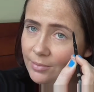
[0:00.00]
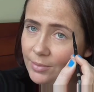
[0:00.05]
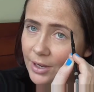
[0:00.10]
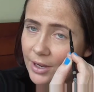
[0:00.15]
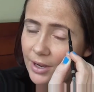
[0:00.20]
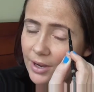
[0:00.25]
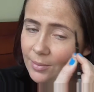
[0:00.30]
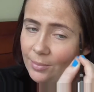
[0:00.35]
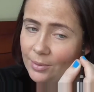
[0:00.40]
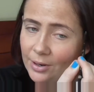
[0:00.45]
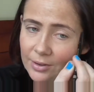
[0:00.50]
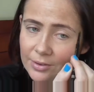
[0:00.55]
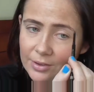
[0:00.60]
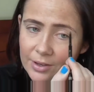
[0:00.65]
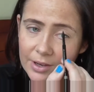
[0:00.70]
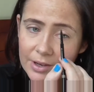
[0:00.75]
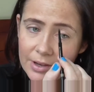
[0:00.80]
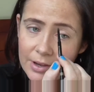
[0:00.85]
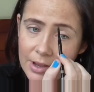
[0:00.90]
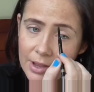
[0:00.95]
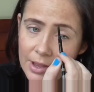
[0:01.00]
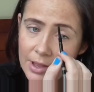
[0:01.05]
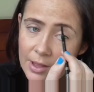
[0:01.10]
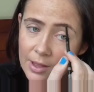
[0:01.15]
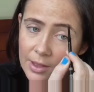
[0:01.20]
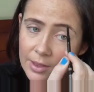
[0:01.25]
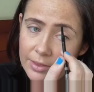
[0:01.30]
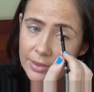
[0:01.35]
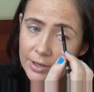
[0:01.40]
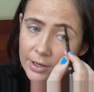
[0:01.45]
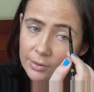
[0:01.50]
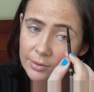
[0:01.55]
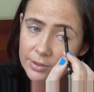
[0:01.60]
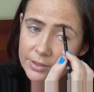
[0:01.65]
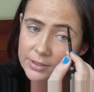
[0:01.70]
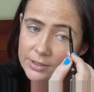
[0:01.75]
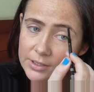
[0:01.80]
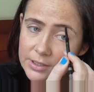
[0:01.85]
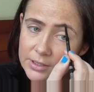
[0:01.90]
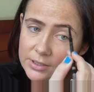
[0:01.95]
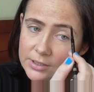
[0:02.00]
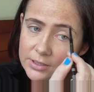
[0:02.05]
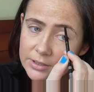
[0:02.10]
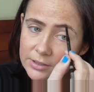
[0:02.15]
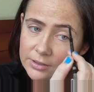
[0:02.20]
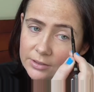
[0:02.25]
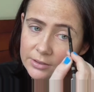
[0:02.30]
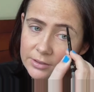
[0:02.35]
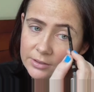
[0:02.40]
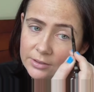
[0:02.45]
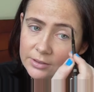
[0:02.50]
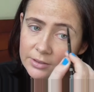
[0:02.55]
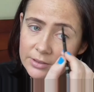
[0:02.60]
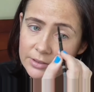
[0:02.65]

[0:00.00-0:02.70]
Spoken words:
eyebrow there that I always need to